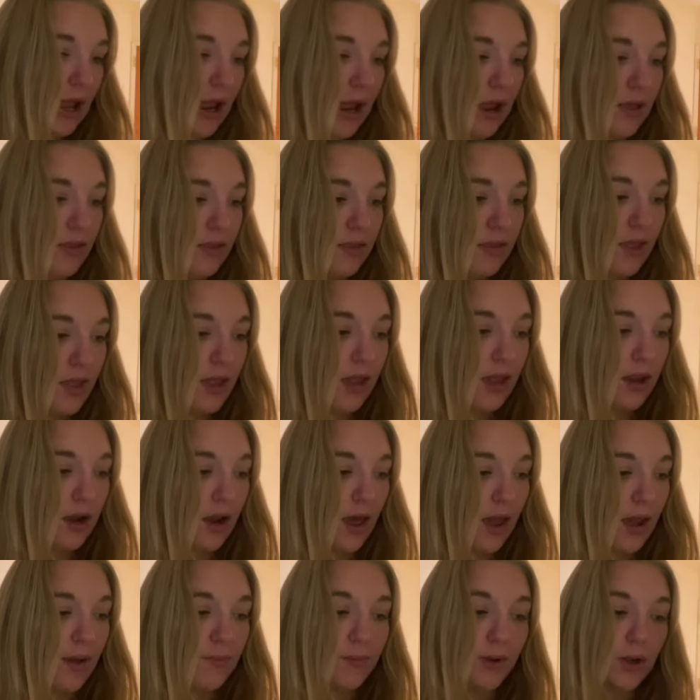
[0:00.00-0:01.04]
And then
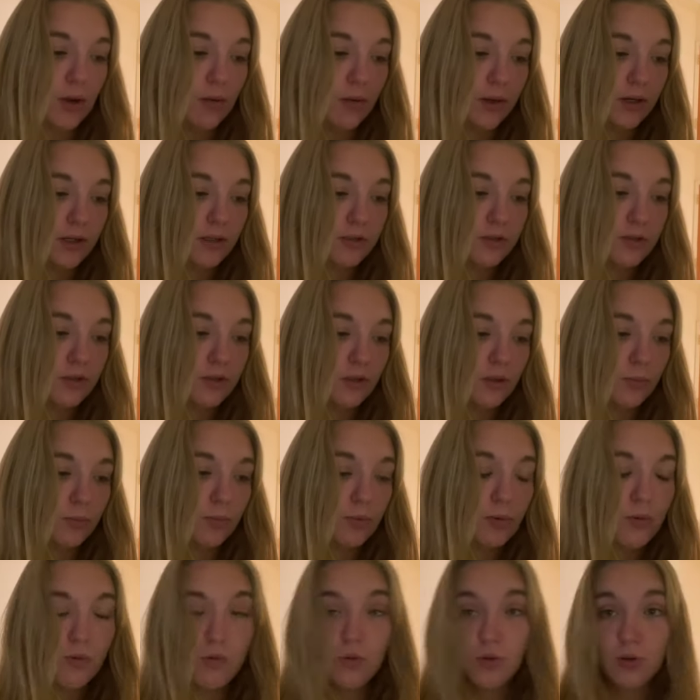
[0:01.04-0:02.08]
I'm going to the
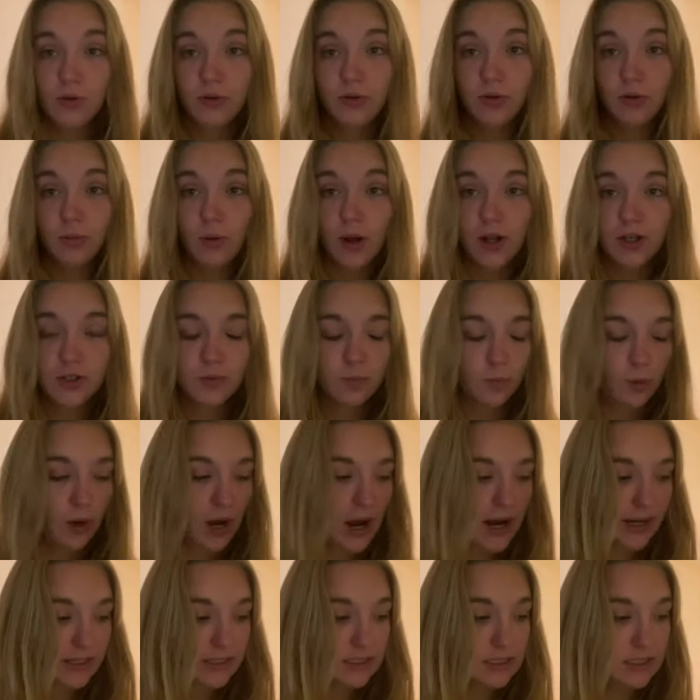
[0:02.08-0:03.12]
pool to watch
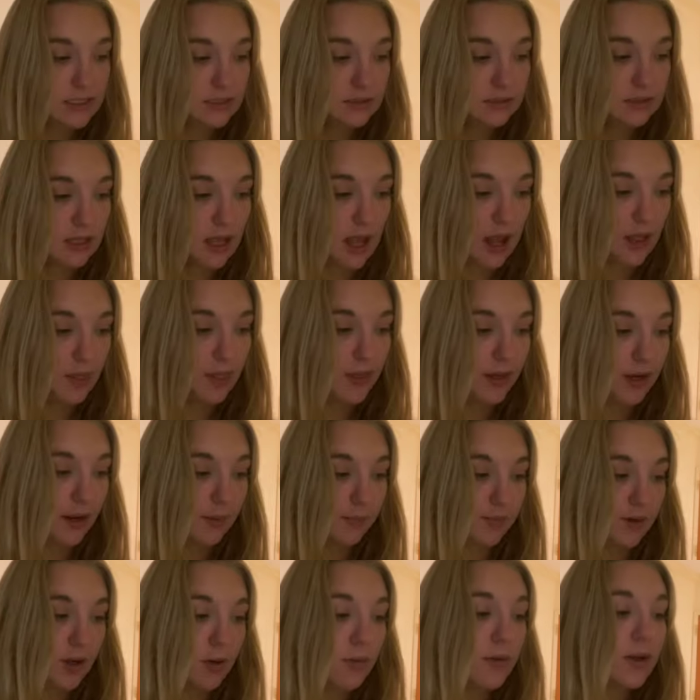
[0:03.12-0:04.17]
practice, and then
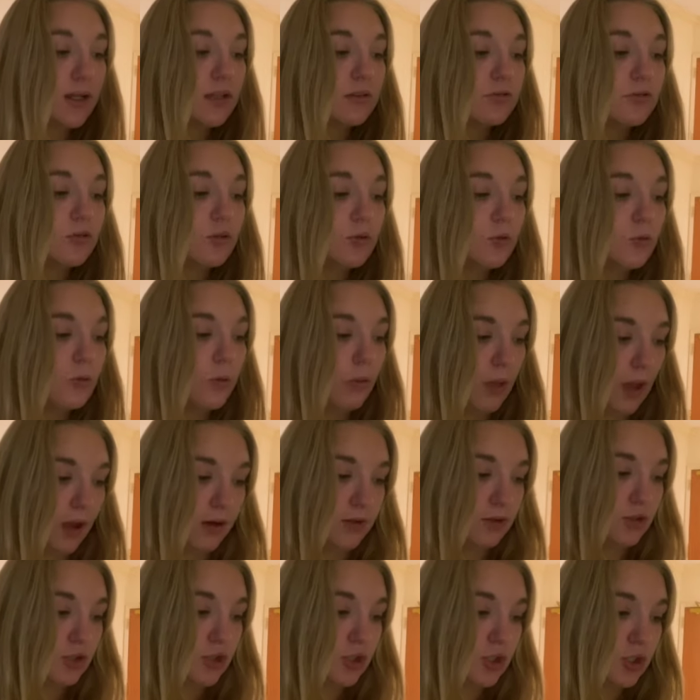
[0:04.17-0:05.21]
I'm going to
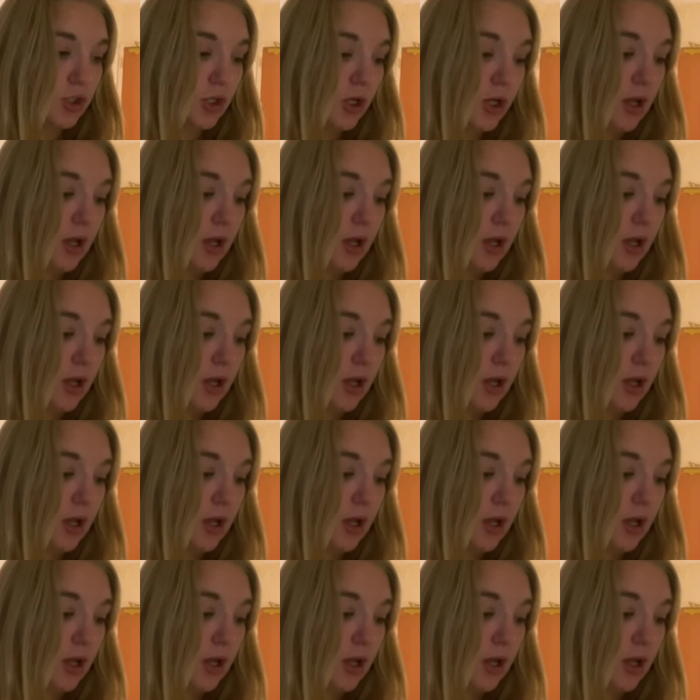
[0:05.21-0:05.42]
lunch.